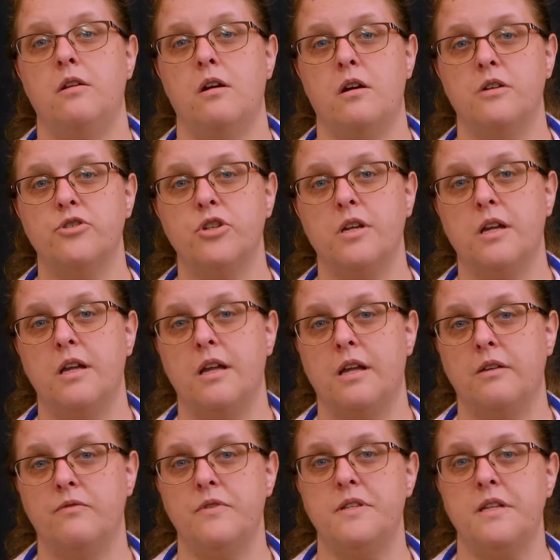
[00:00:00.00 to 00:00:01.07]
nausea,
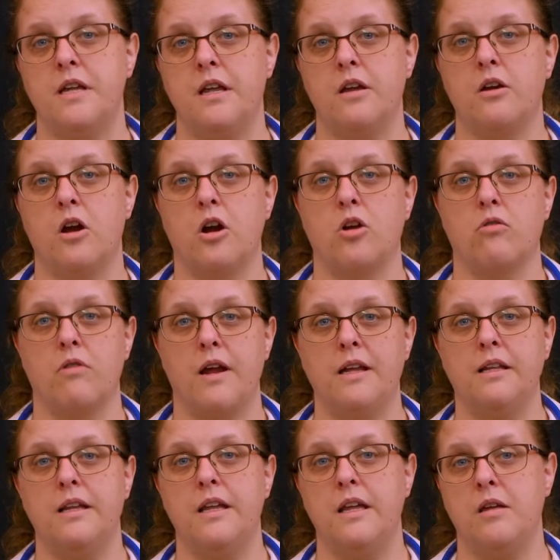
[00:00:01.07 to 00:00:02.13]
and fatigue are
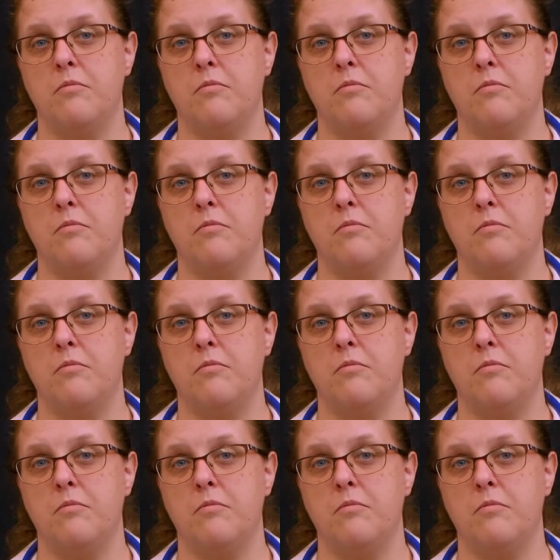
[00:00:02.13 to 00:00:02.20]
greatly